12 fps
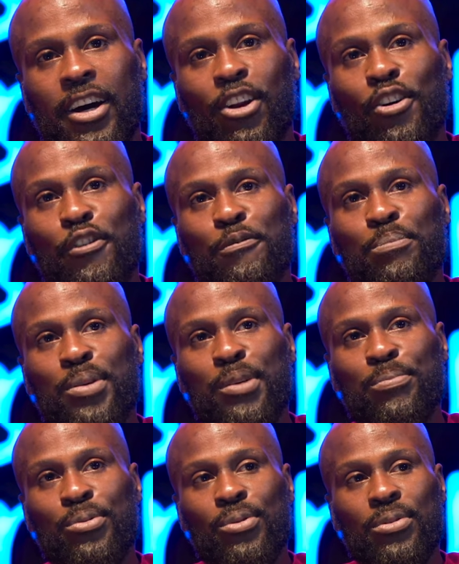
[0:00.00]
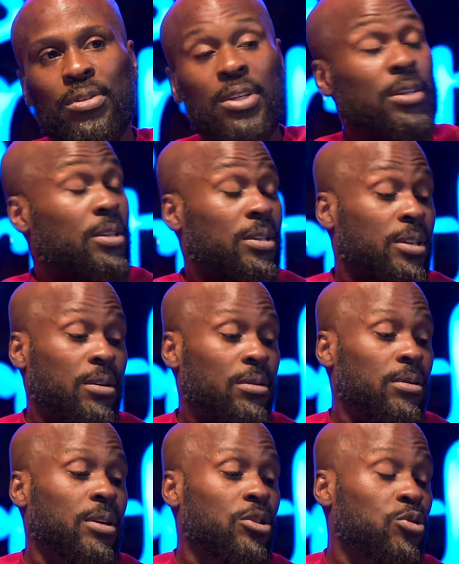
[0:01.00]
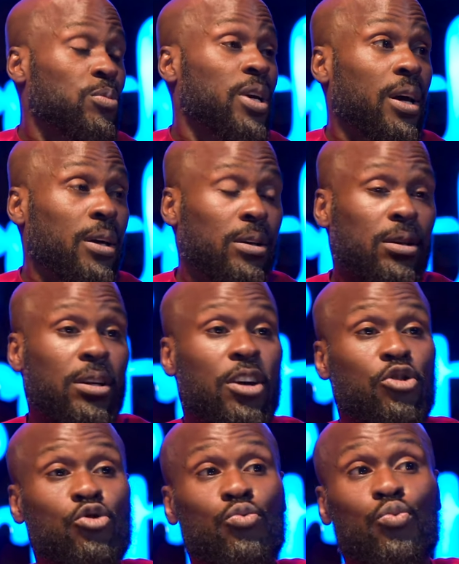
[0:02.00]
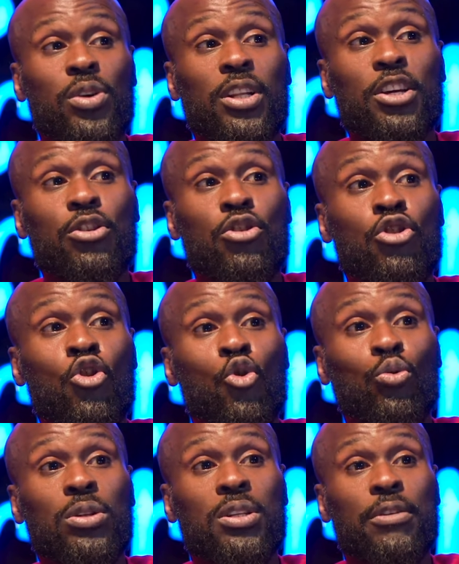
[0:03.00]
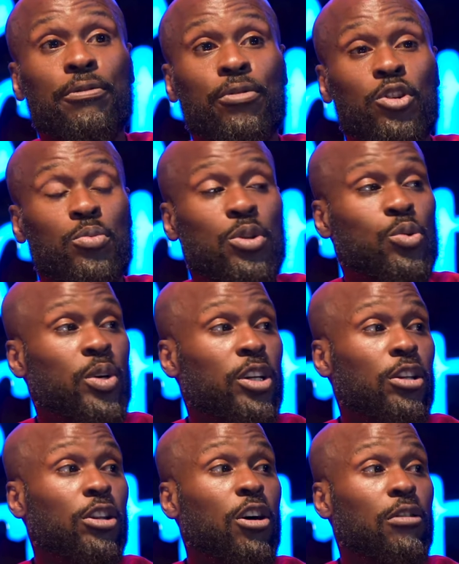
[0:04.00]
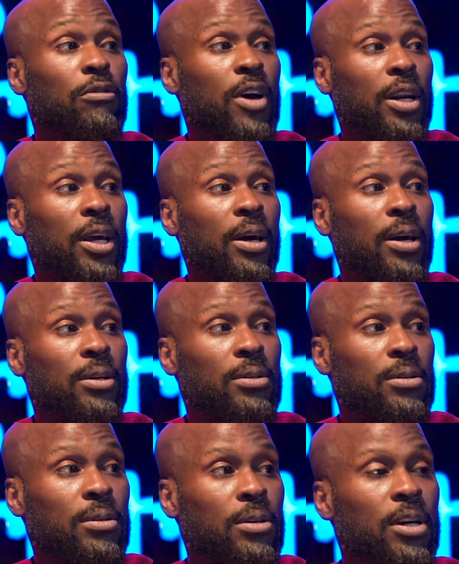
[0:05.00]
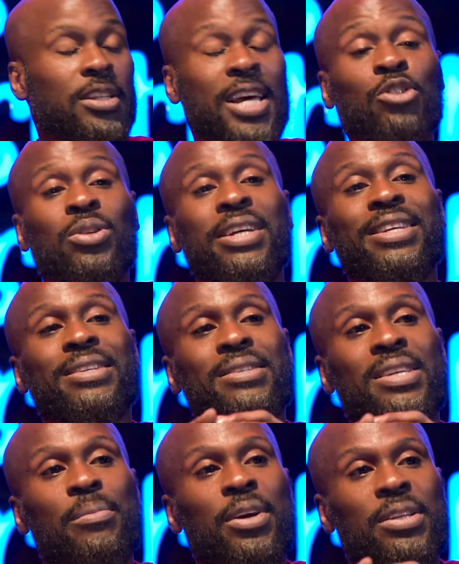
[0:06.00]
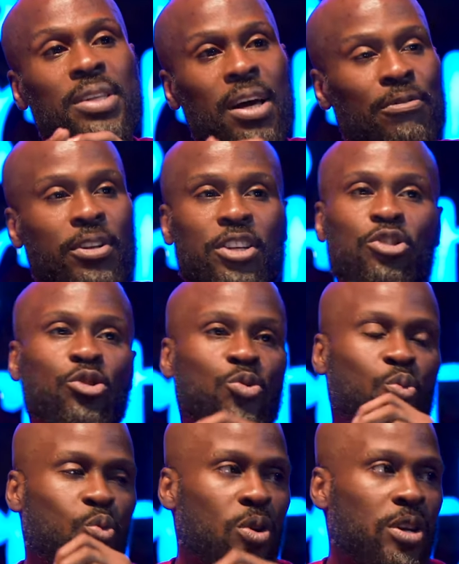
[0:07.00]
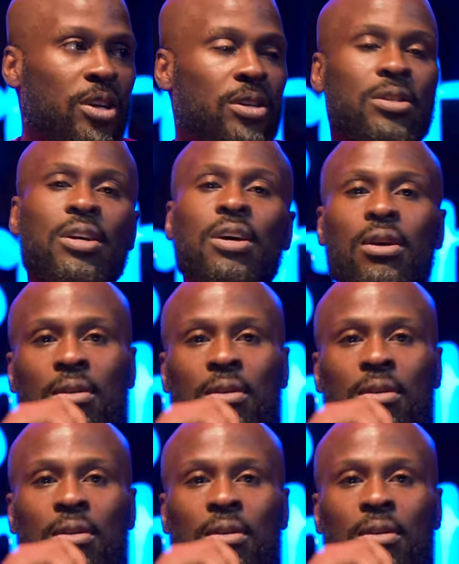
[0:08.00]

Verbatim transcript: a lot of people, to me, there's really no difference between love and hate. It's actually the same exact feeling, just one is